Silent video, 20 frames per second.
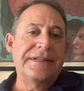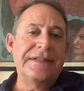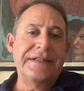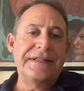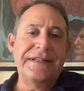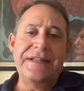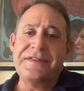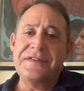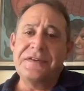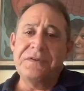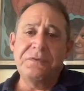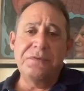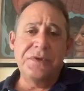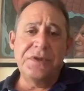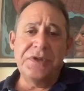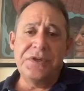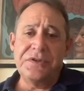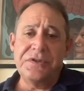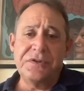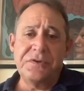That's a
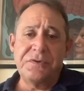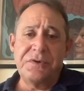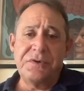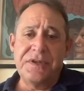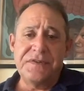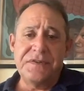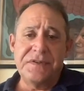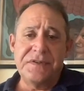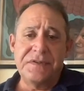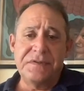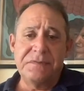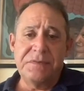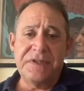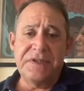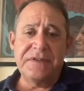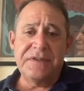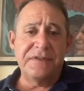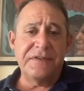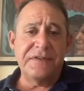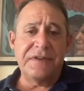really good question
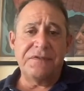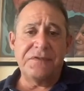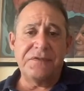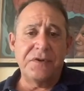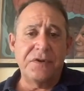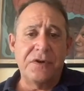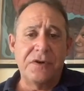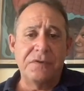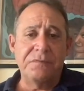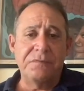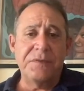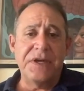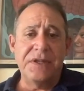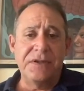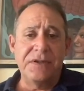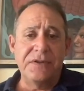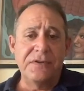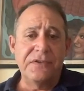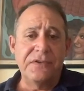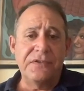because after all my
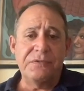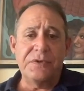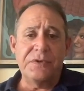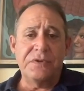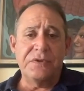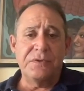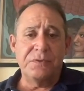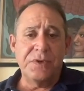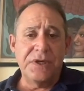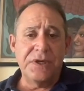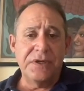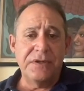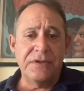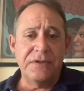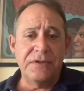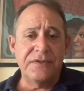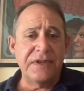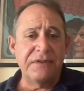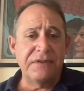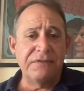years with the
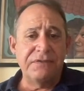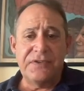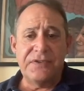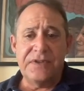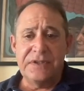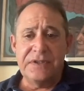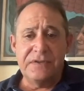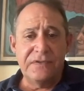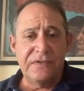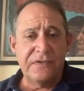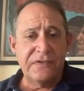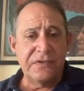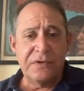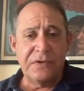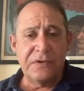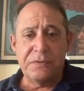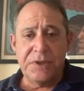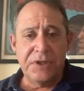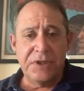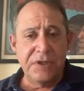whales, I've seen so
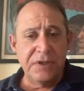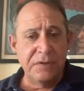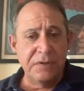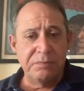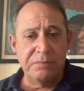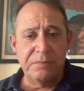many